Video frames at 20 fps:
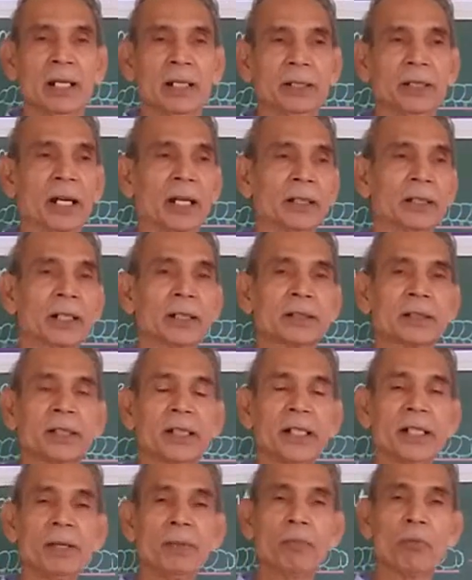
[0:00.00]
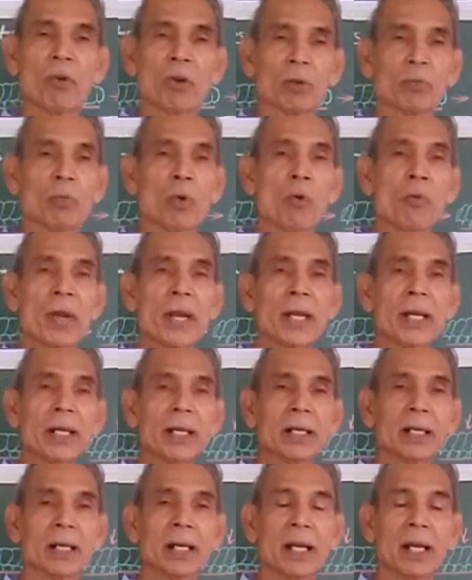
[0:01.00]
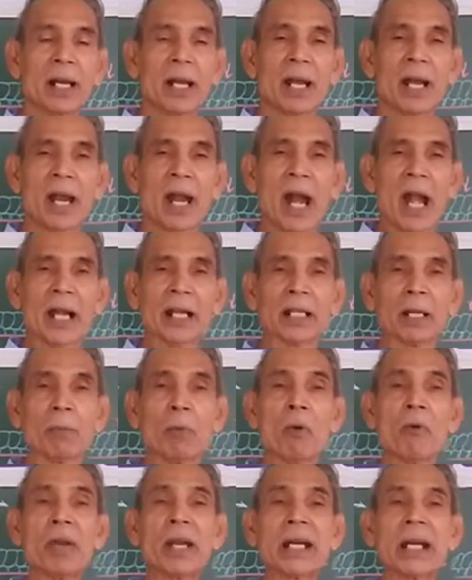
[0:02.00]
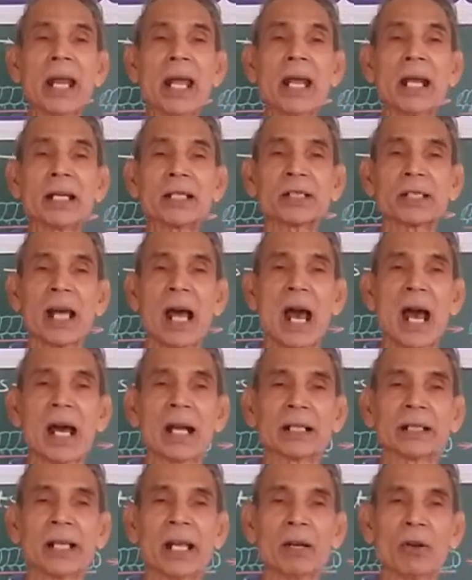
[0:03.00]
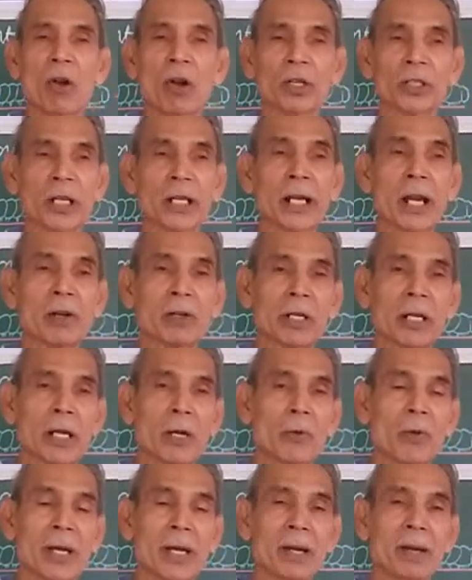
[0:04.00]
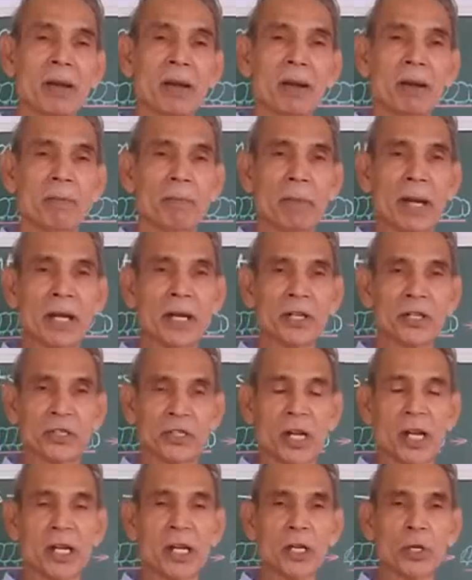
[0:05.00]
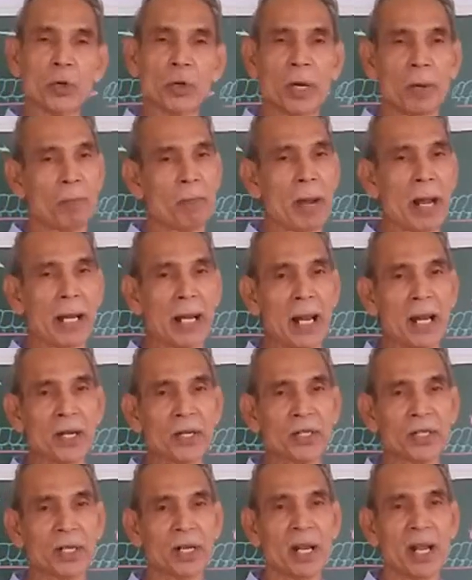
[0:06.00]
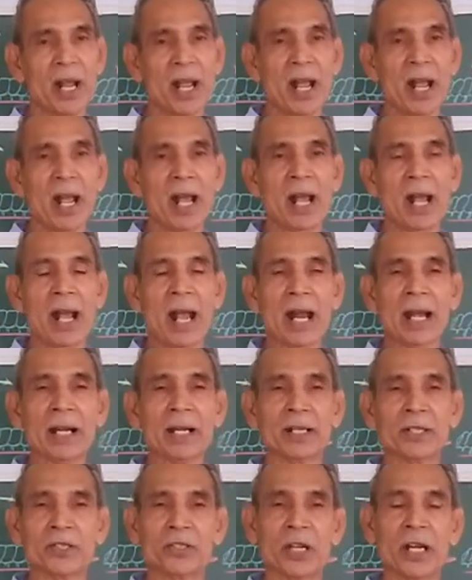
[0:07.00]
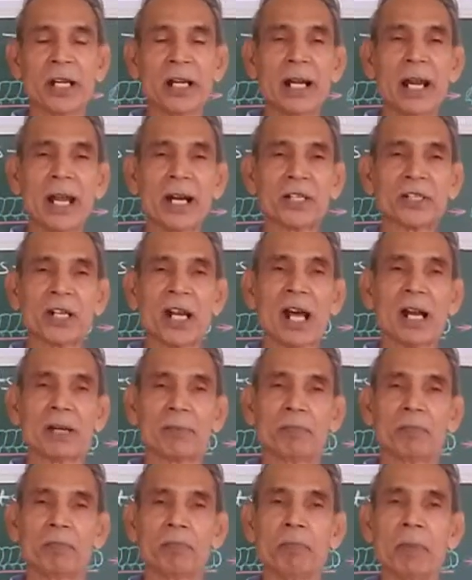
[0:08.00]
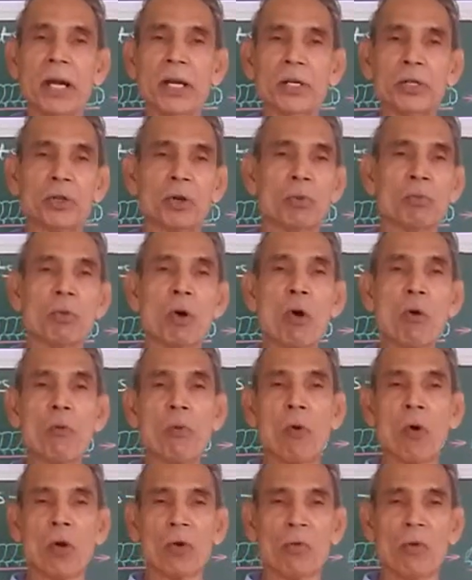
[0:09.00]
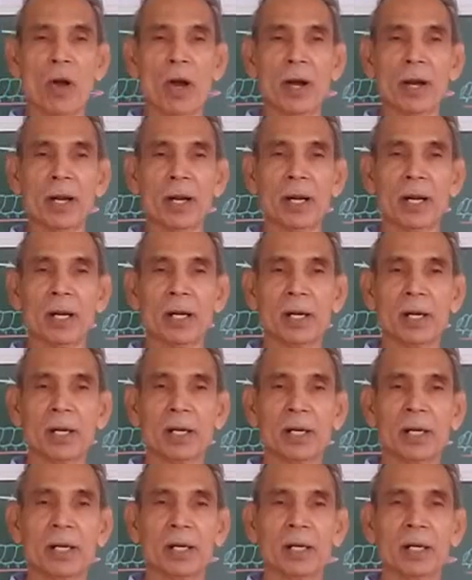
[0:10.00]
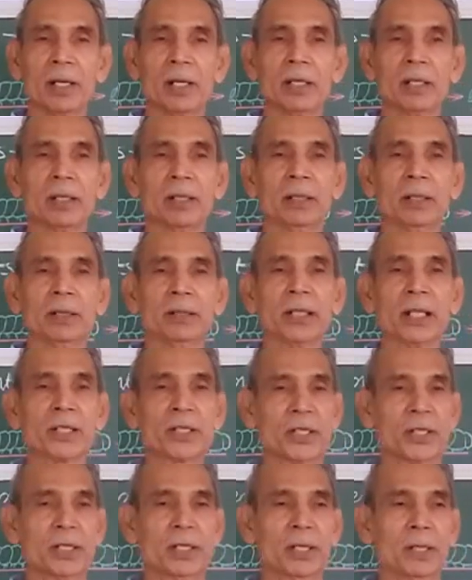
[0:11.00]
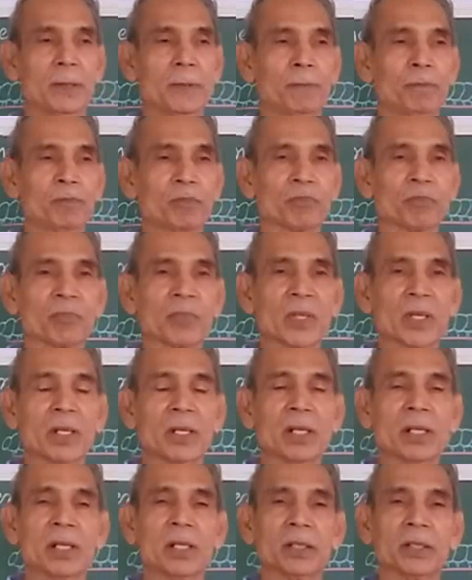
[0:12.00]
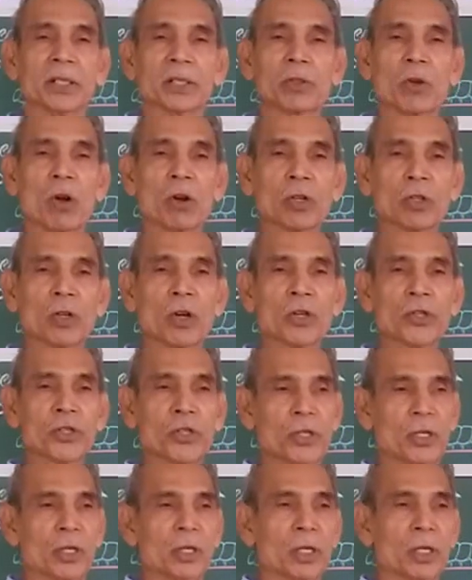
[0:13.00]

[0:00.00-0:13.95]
the other 3 for moving, and the moving legs are then alternatively made steady to keep balance, and steady legs are made to move forward. Thus, the cockroach